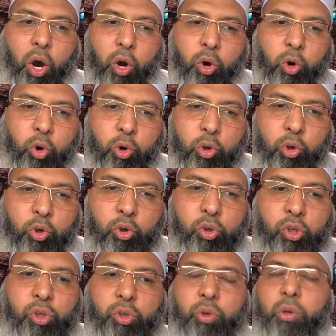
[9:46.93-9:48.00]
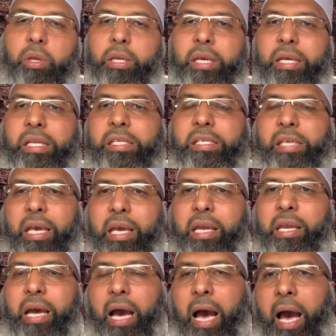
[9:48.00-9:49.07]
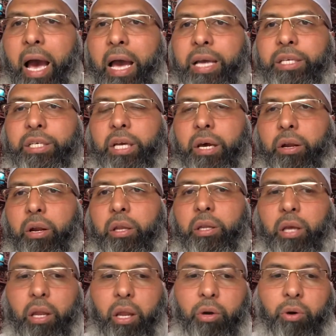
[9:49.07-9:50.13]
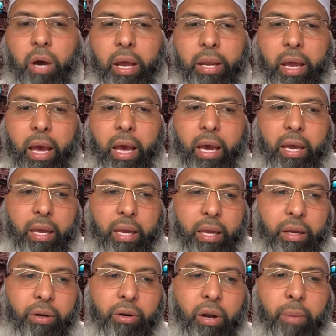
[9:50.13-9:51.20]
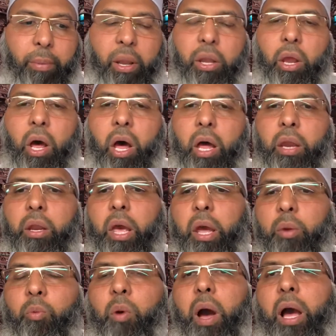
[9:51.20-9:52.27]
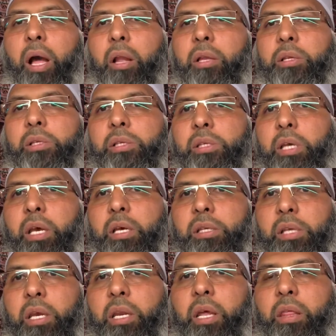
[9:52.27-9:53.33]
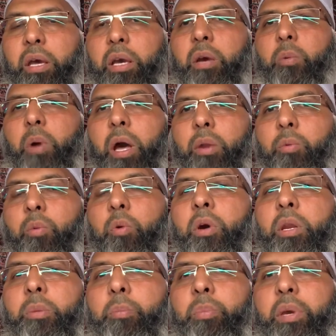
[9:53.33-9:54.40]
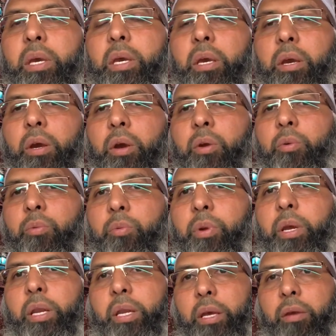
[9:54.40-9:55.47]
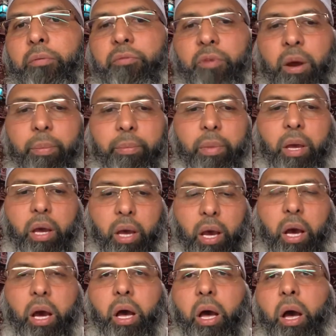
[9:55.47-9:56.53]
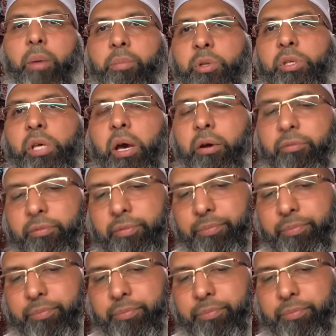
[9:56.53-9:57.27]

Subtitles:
who used to lead Sayyida Aisha radiallahu anha in Ramadan, and while Sayyidina Dhakwan would be reading from a mushaf.